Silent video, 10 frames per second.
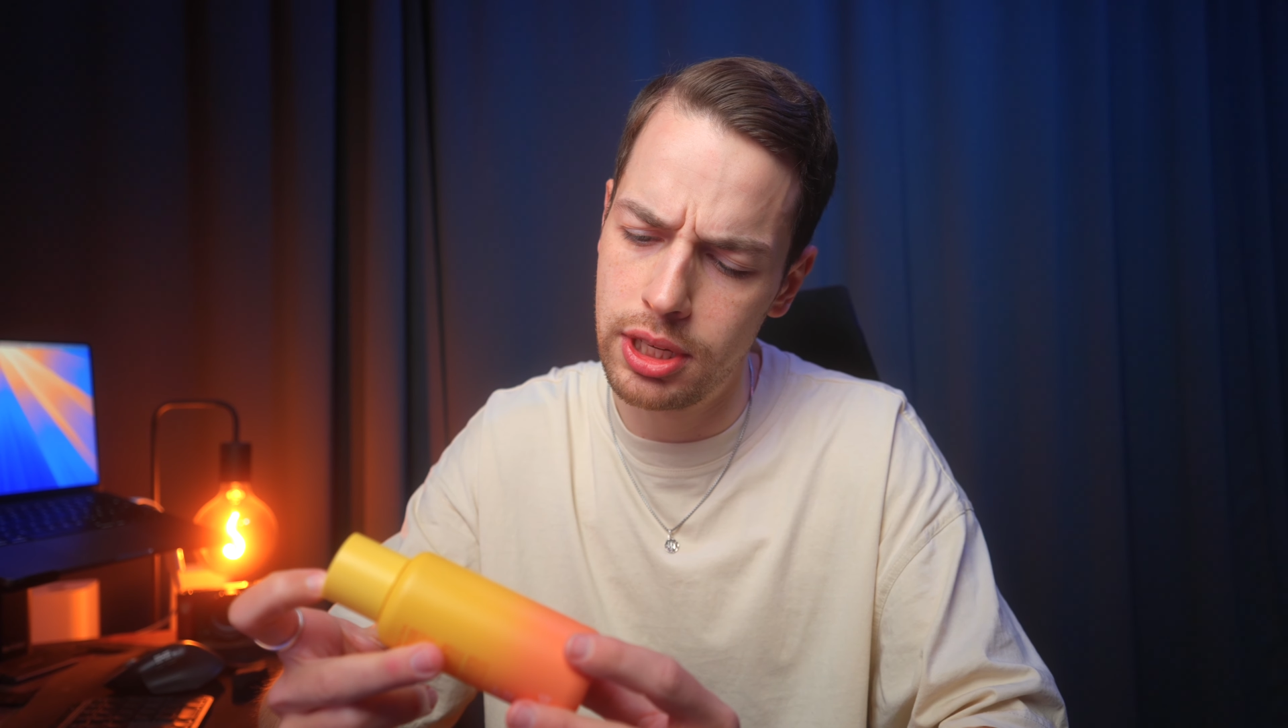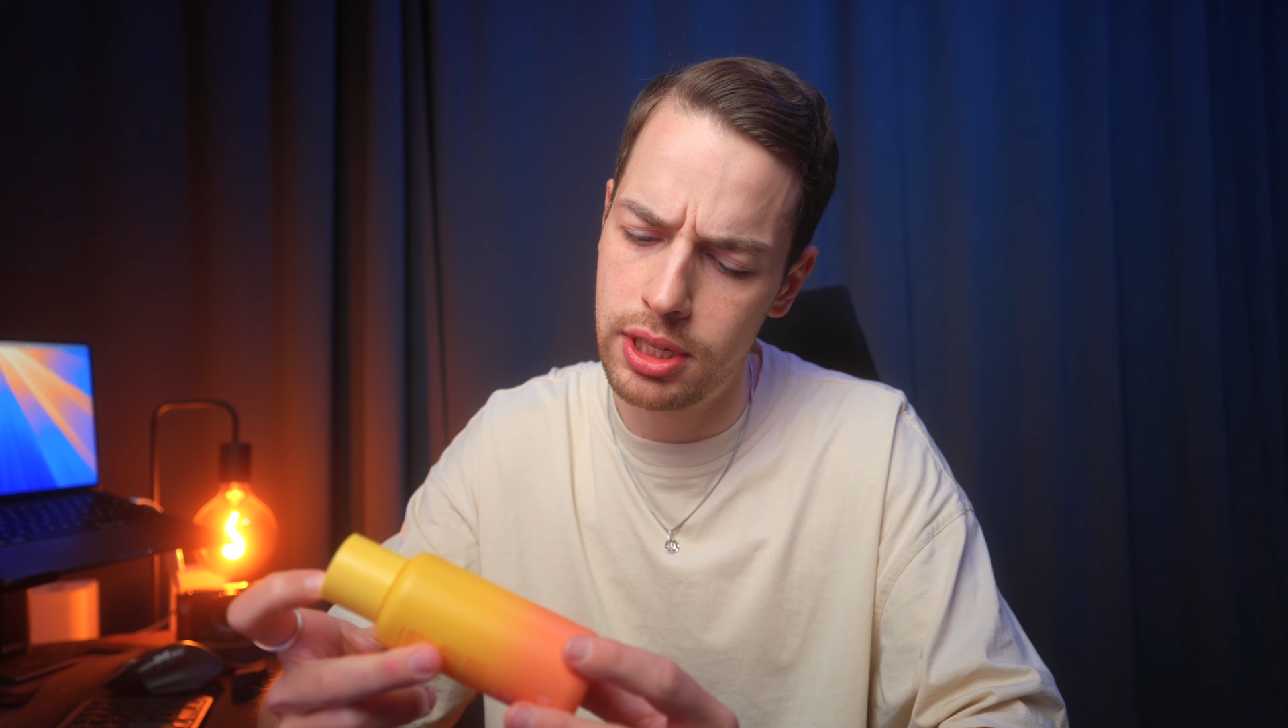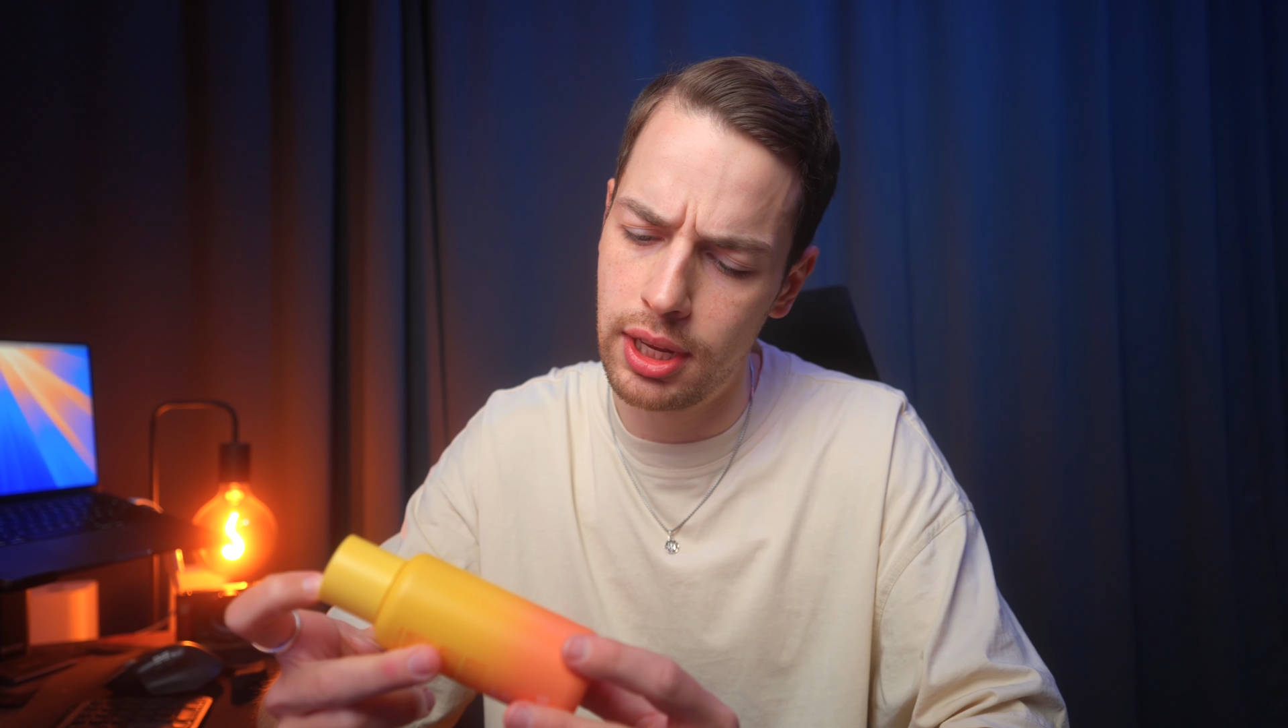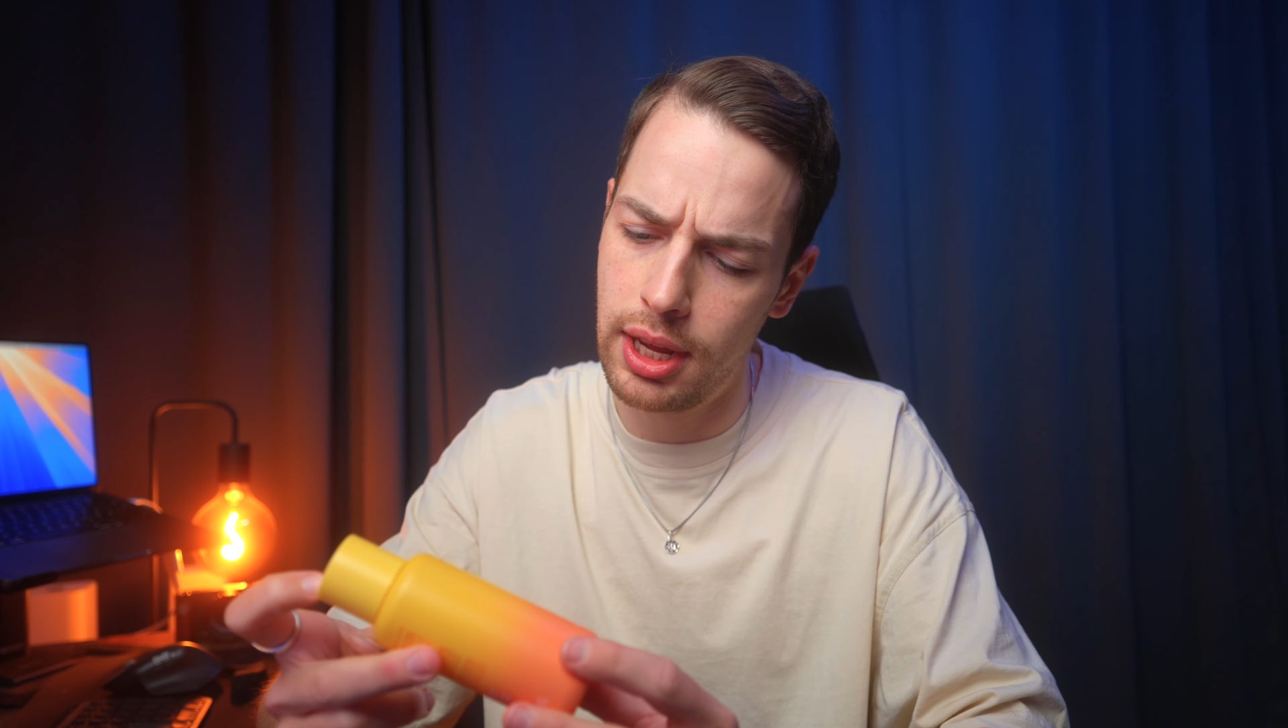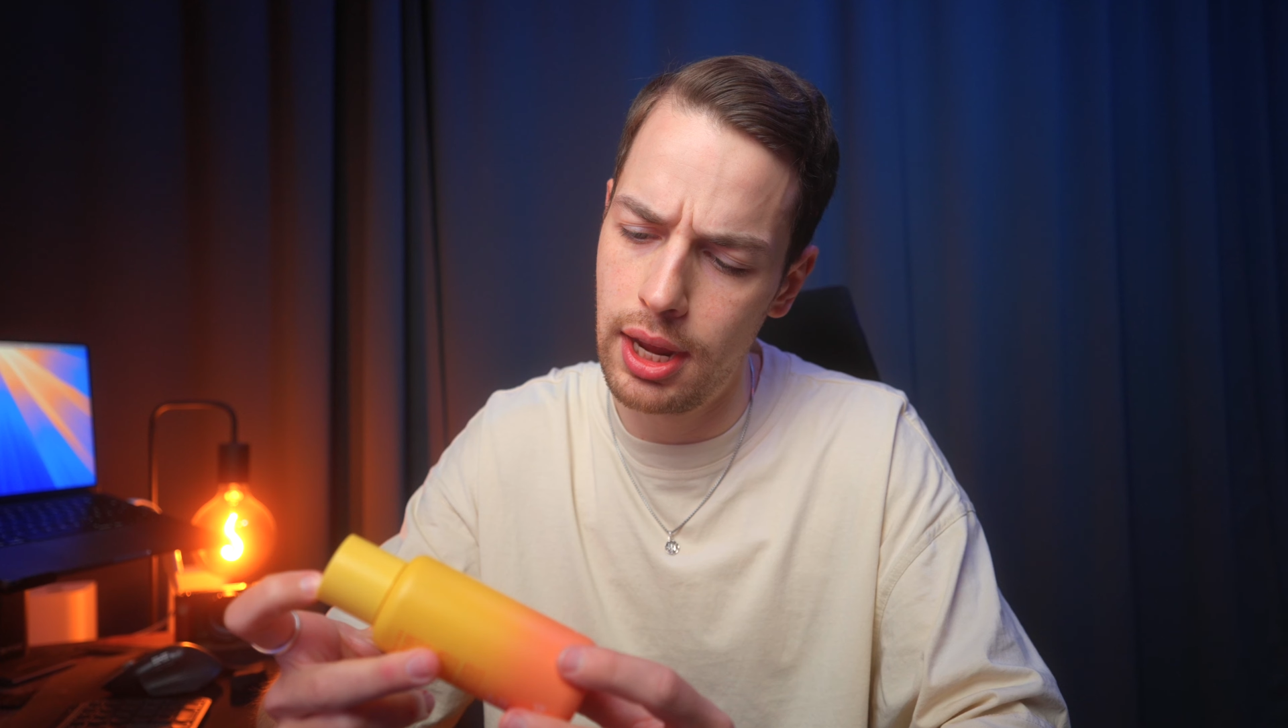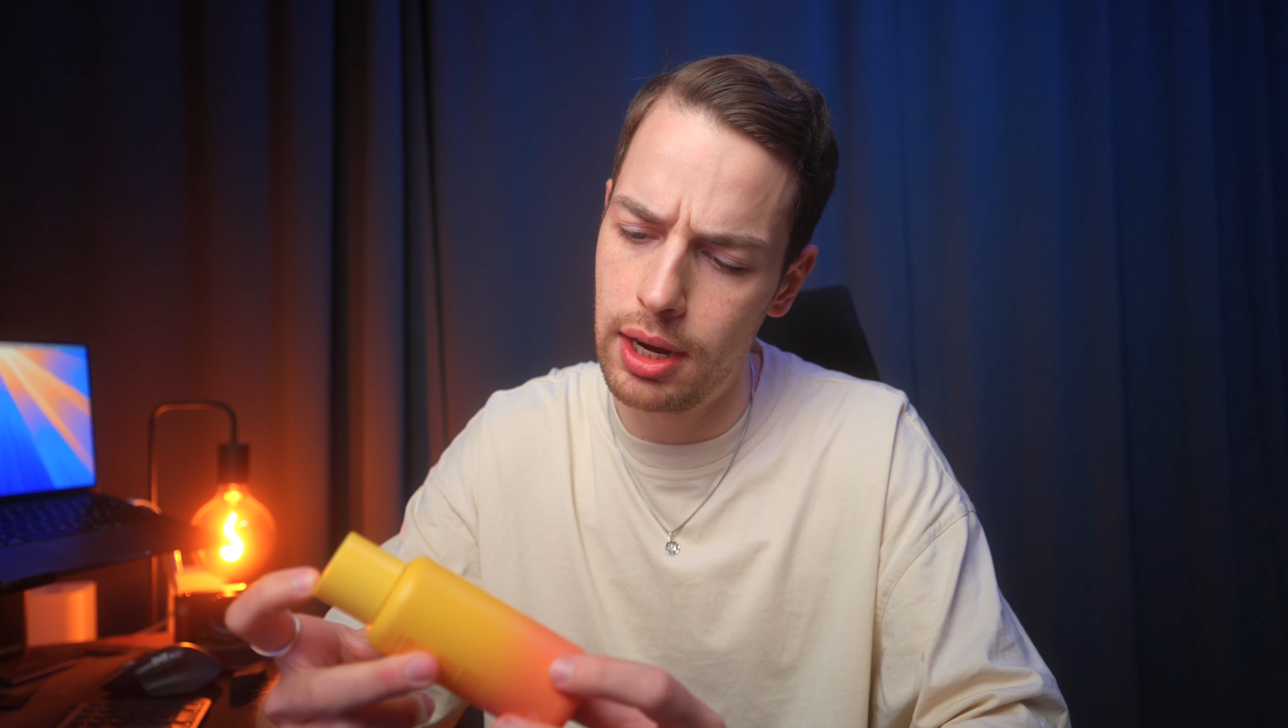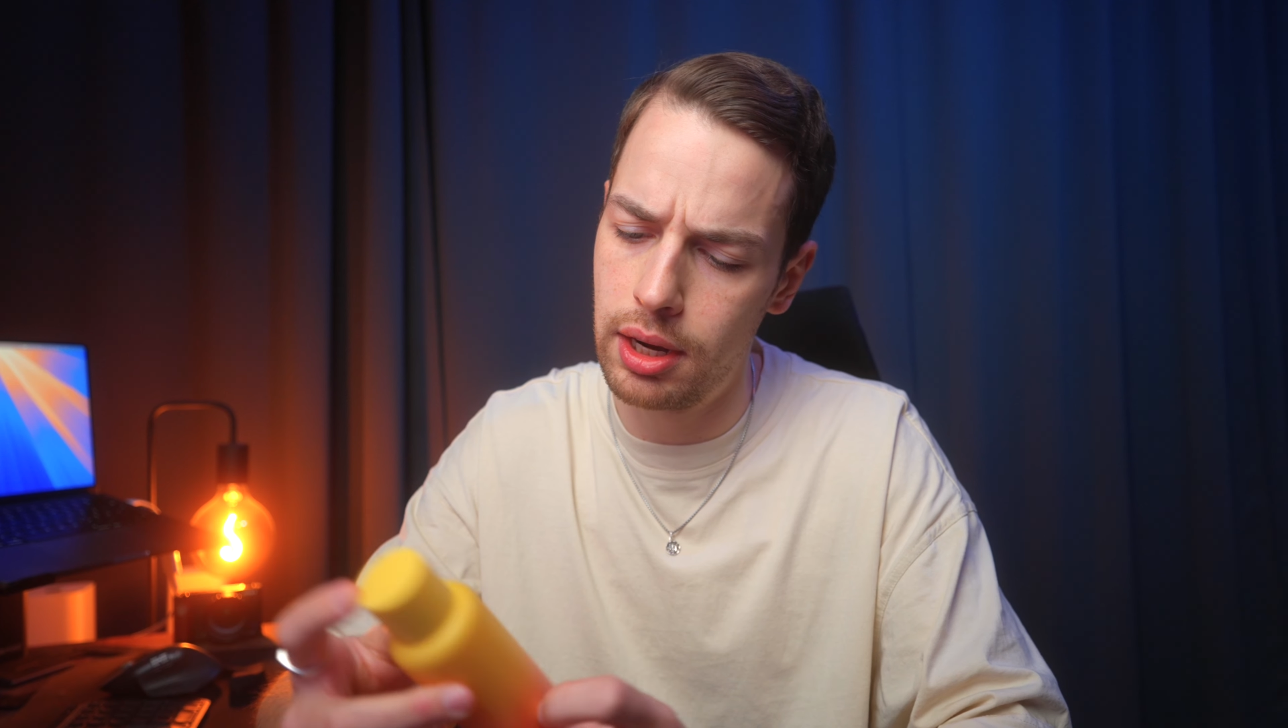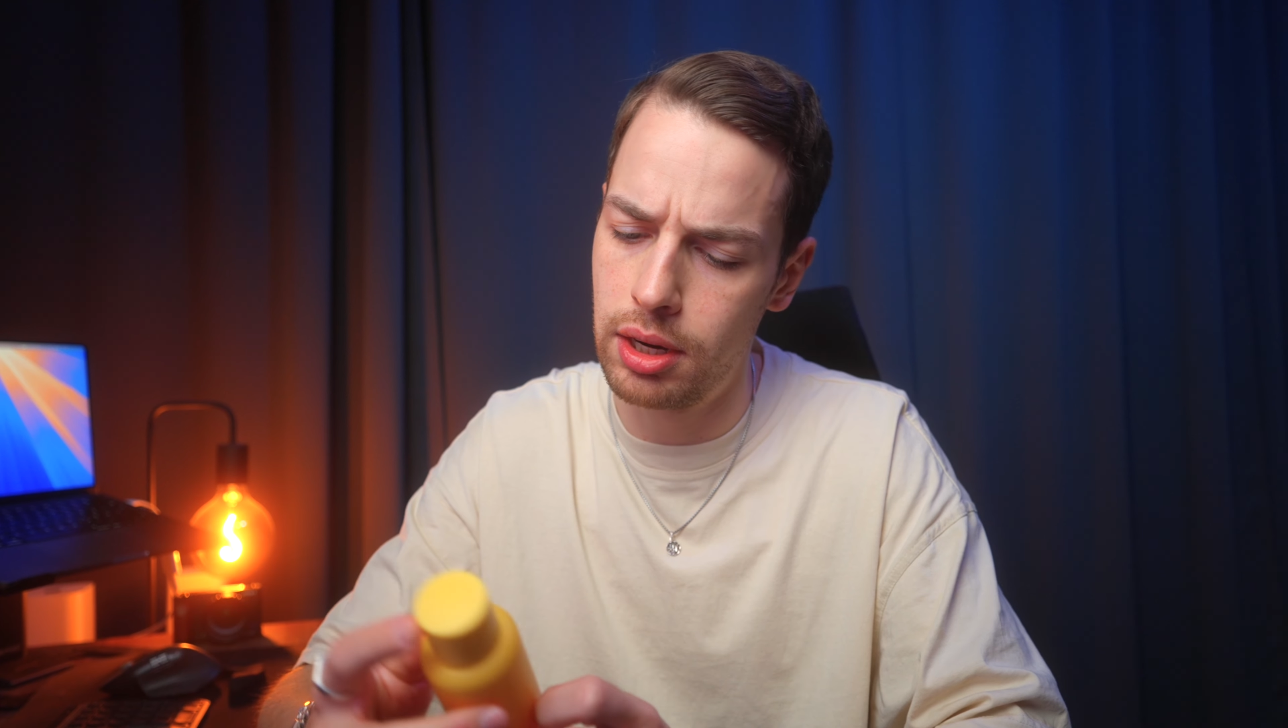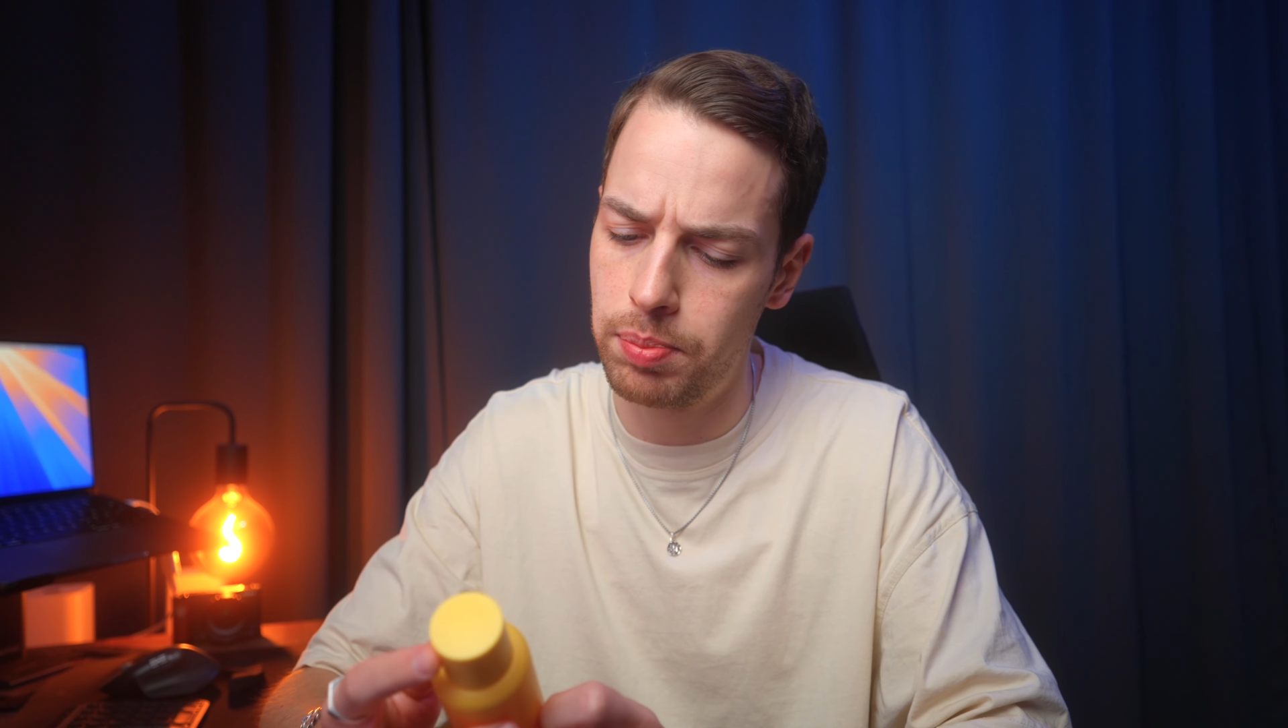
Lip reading: Skin